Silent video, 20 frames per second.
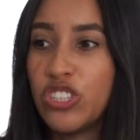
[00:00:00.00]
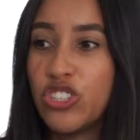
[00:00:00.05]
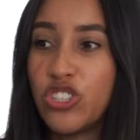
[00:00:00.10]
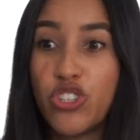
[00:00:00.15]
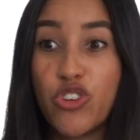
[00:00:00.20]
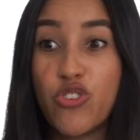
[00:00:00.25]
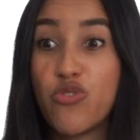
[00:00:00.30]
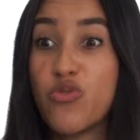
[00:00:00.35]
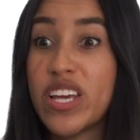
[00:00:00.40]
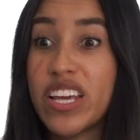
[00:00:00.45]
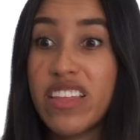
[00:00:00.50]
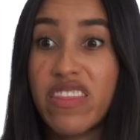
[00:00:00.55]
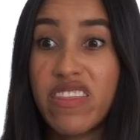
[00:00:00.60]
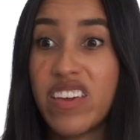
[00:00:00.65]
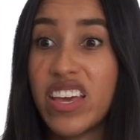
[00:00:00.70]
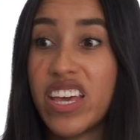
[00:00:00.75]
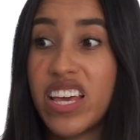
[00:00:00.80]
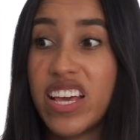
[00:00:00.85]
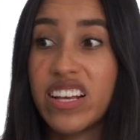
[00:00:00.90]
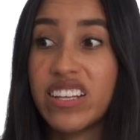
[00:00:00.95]
doing
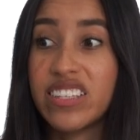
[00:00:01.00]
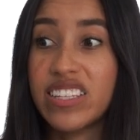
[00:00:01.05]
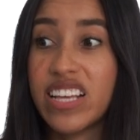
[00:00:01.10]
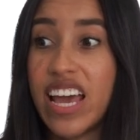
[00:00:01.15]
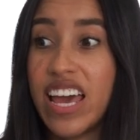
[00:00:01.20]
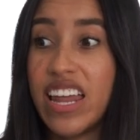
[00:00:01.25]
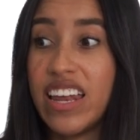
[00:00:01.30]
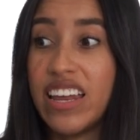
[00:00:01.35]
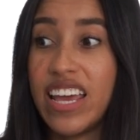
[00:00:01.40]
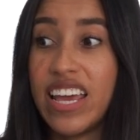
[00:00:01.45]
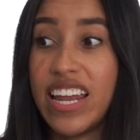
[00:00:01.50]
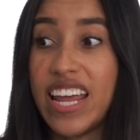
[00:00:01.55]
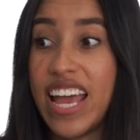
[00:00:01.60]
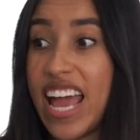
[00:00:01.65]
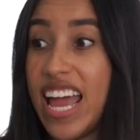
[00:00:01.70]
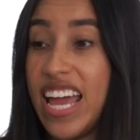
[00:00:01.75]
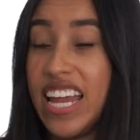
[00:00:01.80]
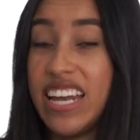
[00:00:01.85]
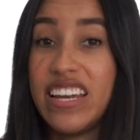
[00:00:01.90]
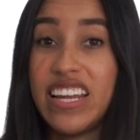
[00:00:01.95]
things and it
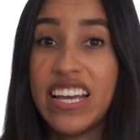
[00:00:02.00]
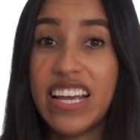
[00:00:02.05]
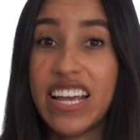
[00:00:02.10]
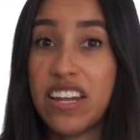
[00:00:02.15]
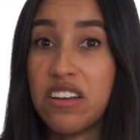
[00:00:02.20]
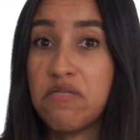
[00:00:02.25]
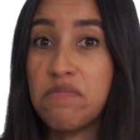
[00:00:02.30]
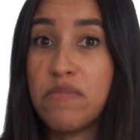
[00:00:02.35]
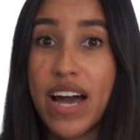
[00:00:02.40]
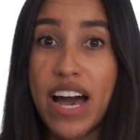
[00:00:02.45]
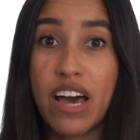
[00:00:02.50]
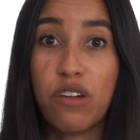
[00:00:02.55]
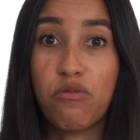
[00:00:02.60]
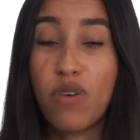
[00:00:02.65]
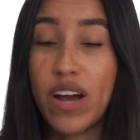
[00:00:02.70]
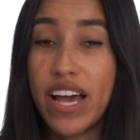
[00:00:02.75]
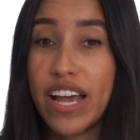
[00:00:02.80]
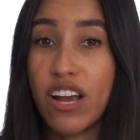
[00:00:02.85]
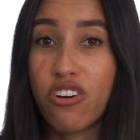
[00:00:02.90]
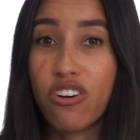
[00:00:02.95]
ending in a bad
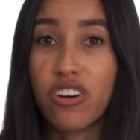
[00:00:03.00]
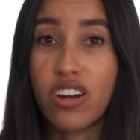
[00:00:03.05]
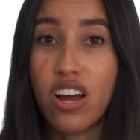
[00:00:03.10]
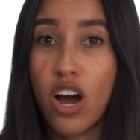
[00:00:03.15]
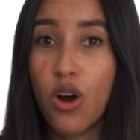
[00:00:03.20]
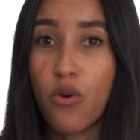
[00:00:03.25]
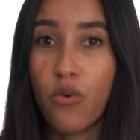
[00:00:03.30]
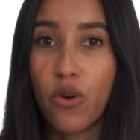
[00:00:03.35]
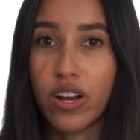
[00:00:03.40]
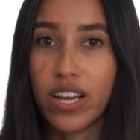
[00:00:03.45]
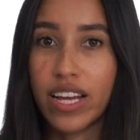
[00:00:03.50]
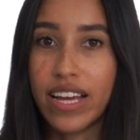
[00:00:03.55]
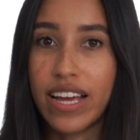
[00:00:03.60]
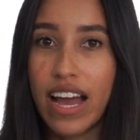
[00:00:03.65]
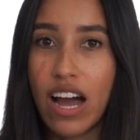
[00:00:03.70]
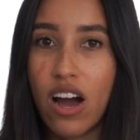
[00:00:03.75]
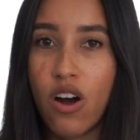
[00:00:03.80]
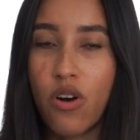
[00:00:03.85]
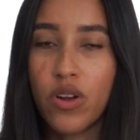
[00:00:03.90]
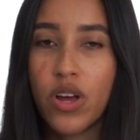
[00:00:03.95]
way or not working
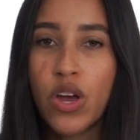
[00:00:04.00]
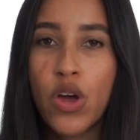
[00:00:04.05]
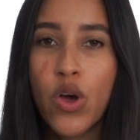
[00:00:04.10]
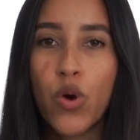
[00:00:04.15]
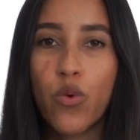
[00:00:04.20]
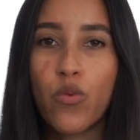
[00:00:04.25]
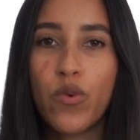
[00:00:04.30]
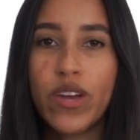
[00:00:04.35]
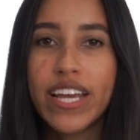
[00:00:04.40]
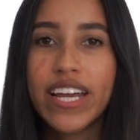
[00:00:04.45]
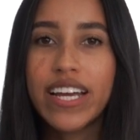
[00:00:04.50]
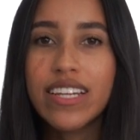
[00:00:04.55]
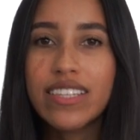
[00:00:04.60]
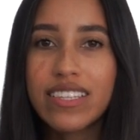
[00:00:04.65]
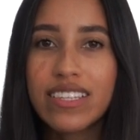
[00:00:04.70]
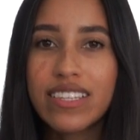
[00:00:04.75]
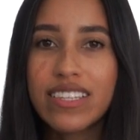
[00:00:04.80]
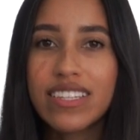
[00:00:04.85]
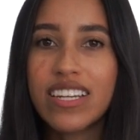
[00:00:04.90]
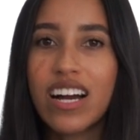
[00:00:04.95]
out, we get
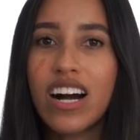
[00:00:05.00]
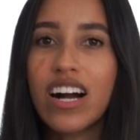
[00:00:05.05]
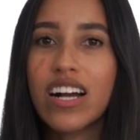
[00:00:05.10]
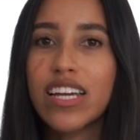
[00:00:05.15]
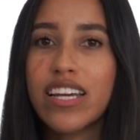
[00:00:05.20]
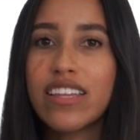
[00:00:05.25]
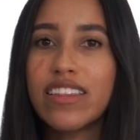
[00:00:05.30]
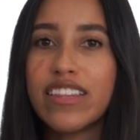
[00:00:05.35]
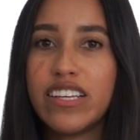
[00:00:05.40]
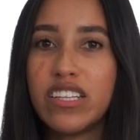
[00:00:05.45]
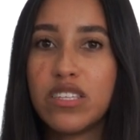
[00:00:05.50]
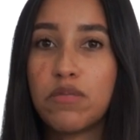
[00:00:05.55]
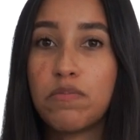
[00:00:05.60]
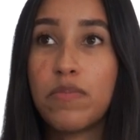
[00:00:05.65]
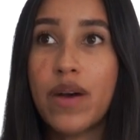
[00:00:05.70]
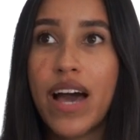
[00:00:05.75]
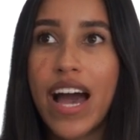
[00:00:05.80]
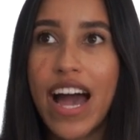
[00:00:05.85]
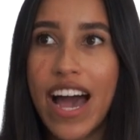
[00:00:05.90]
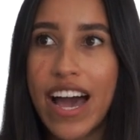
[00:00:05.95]
stuck in these
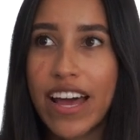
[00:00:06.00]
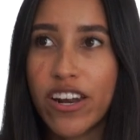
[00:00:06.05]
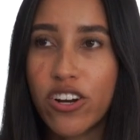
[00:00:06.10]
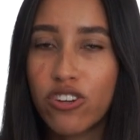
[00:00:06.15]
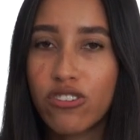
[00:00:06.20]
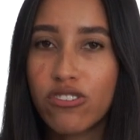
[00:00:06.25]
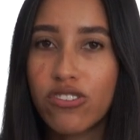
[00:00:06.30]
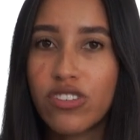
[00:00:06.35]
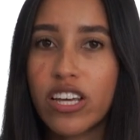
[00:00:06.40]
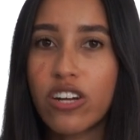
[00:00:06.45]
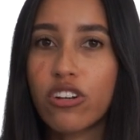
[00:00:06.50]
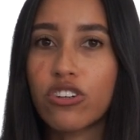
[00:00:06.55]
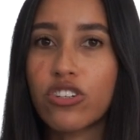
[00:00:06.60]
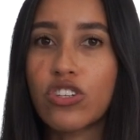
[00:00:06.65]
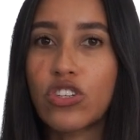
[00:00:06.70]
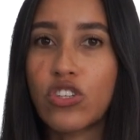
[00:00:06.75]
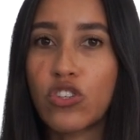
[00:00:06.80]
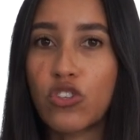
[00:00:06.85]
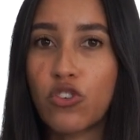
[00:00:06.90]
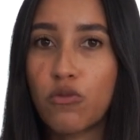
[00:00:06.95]
patterns that are
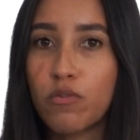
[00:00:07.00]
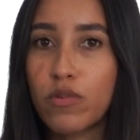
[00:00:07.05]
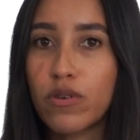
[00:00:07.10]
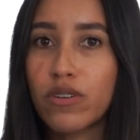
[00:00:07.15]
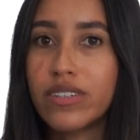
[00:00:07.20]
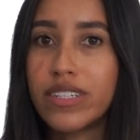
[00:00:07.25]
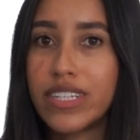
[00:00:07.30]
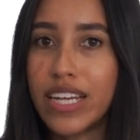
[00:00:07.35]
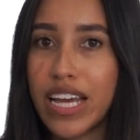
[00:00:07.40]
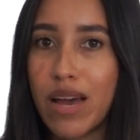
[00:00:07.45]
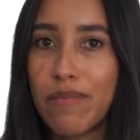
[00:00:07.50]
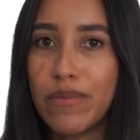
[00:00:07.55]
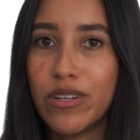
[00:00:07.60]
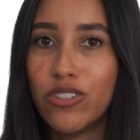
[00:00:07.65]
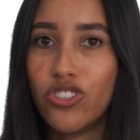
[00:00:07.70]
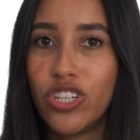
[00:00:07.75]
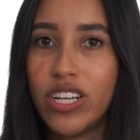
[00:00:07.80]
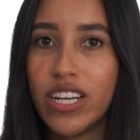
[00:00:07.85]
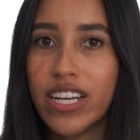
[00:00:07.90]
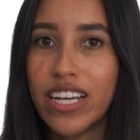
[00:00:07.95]
super
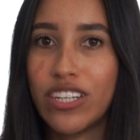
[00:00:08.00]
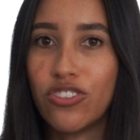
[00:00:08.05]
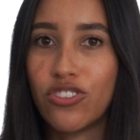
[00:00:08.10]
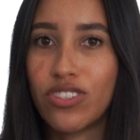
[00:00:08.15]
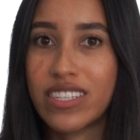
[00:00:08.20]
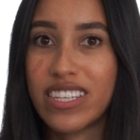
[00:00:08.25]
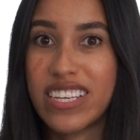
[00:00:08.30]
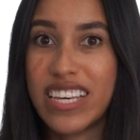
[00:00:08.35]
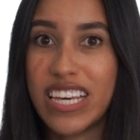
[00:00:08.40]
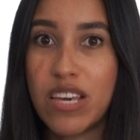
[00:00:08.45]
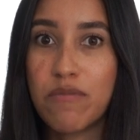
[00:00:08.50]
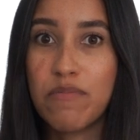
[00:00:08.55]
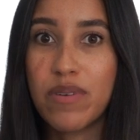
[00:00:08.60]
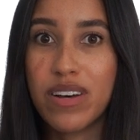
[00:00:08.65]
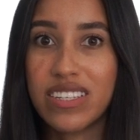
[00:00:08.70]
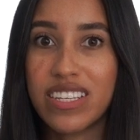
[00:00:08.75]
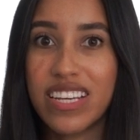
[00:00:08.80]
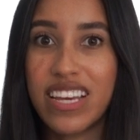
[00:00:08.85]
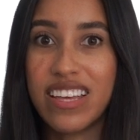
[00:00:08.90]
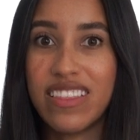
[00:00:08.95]
damaging and just keep
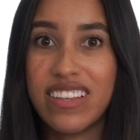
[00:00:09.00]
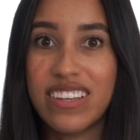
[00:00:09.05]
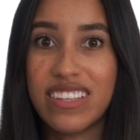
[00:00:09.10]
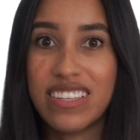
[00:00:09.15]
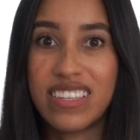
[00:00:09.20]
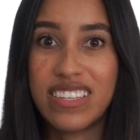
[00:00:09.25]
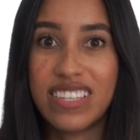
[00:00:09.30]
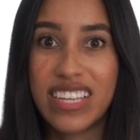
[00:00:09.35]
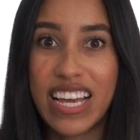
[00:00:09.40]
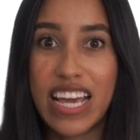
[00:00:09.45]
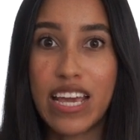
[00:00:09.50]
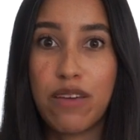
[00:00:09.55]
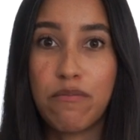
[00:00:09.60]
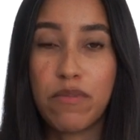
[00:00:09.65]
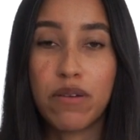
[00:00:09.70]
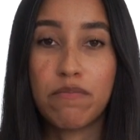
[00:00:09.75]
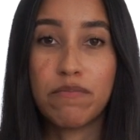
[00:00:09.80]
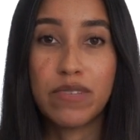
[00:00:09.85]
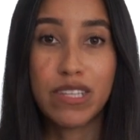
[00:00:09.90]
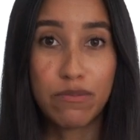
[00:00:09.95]
us in the same
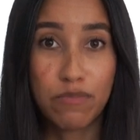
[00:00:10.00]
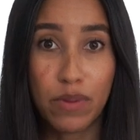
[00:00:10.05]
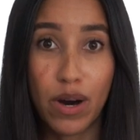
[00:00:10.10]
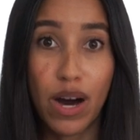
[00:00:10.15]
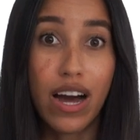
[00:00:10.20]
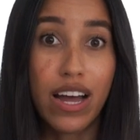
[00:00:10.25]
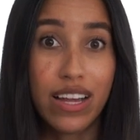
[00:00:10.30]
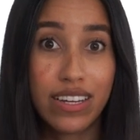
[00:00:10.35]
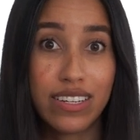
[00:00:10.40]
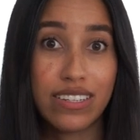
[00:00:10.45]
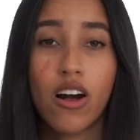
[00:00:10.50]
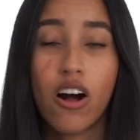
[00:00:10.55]
spot.